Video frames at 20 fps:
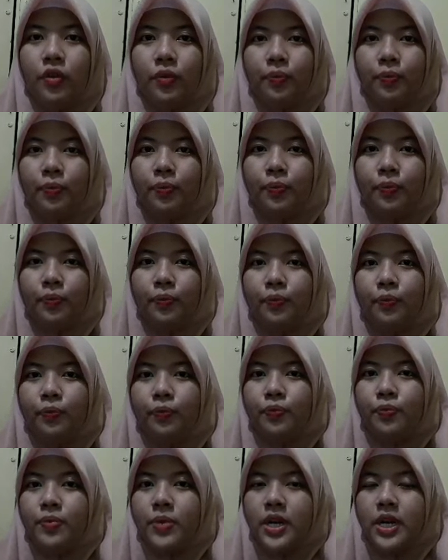the
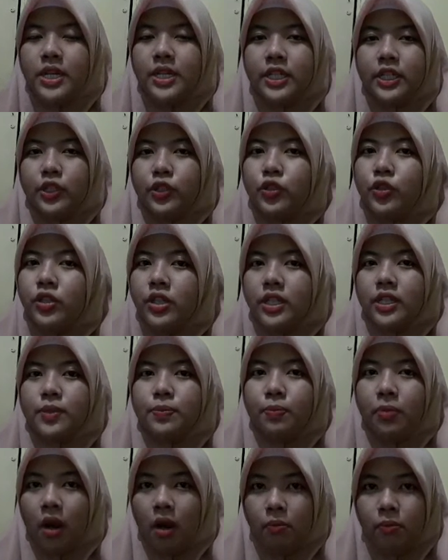student's
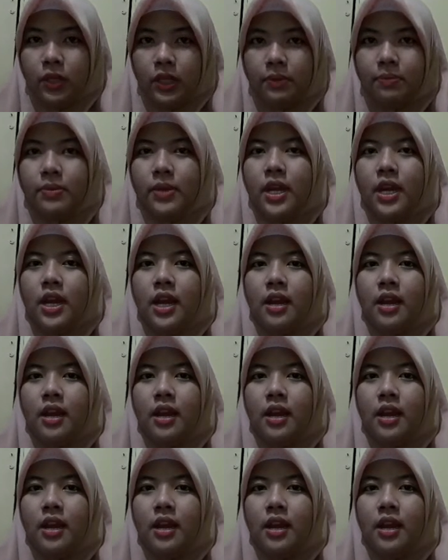problem